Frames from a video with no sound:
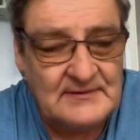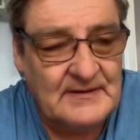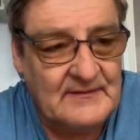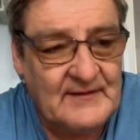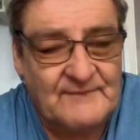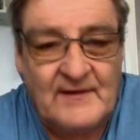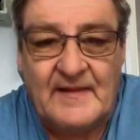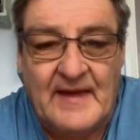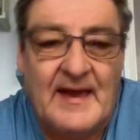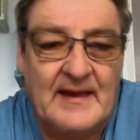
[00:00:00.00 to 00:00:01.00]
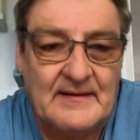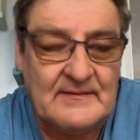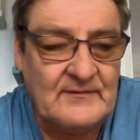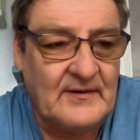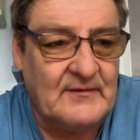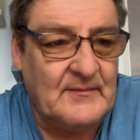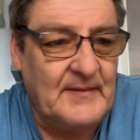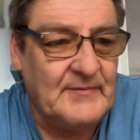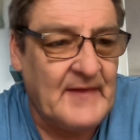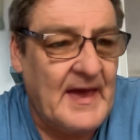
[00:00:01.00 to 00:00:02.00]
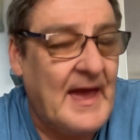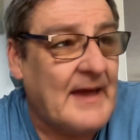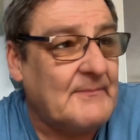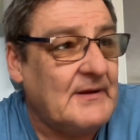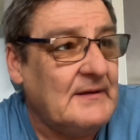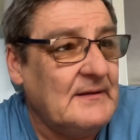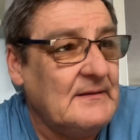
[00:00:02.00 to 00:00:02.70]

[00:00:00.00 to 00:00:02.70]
and stuff like that. So I can remember that happening.